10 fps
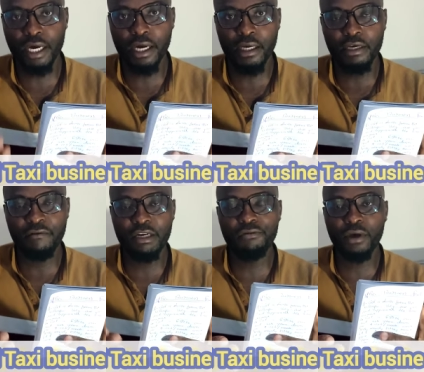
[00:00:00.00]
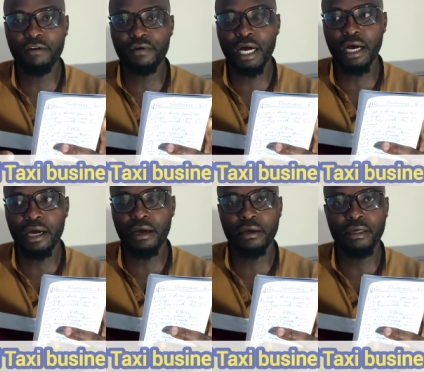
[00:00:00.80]
car. Even if you have
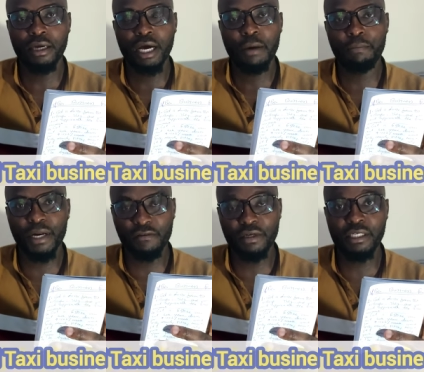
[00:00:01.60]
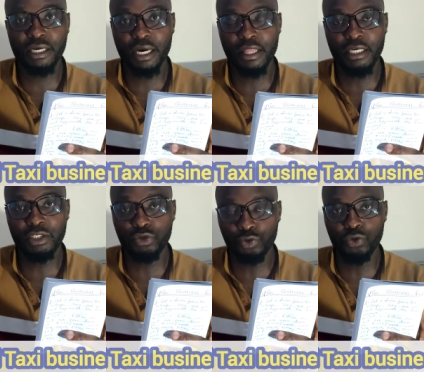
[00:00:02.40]
a, a private car
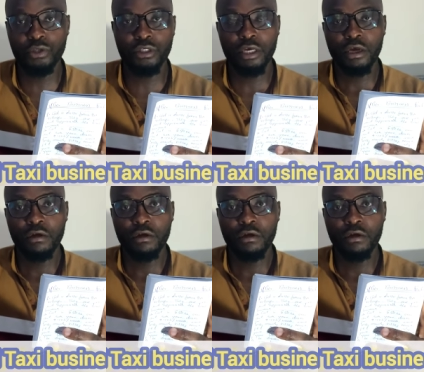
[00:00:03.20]
that you use